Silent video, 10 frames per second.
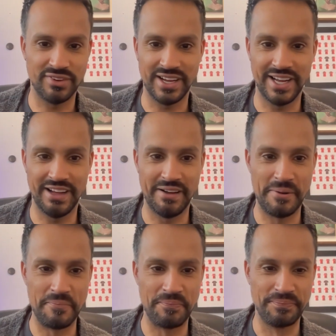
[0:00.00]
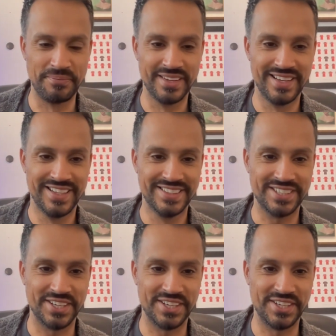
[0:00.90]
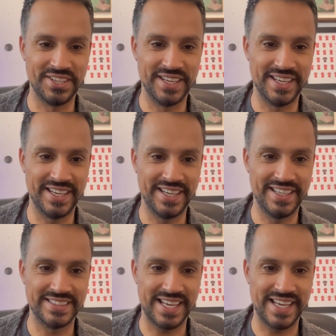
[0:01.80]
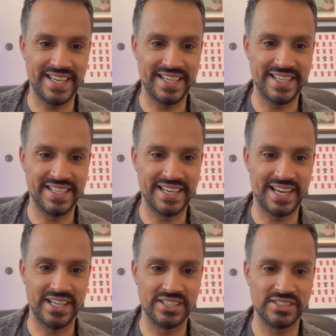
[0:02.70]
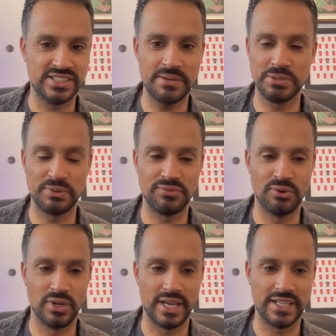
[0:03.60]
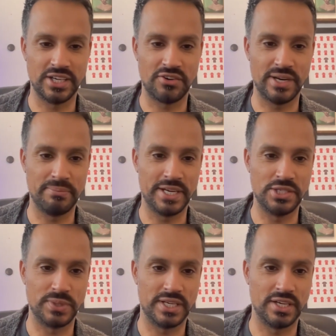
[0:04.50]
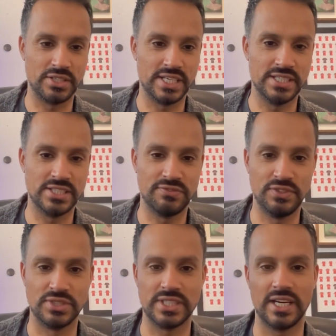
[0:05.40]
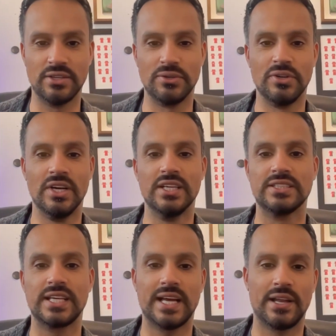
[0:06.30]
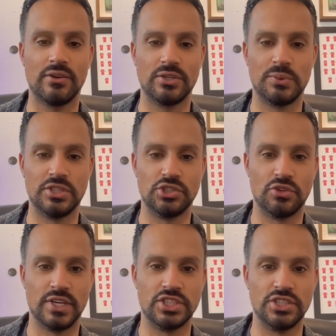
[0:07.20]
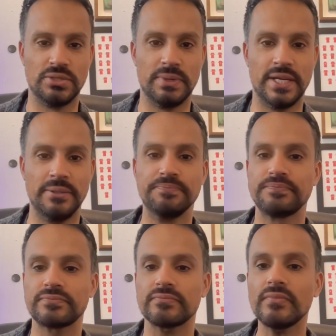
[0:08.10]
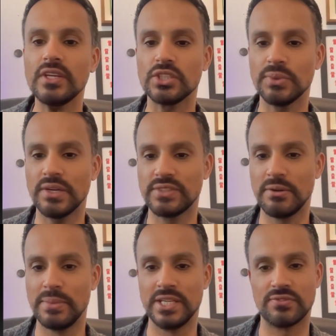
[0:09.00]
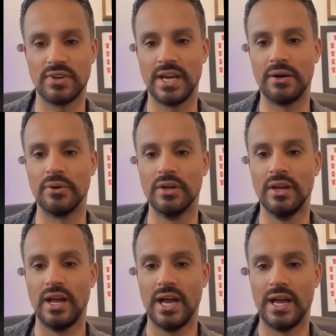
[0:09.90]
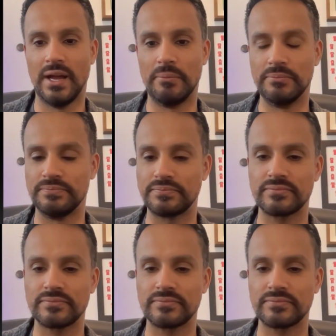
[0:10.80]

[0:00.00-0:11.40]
So it is a same as before, like in the create page, where you can go to interview style, say how long you want the duration to be. So we'll go for 10 minutes for now. And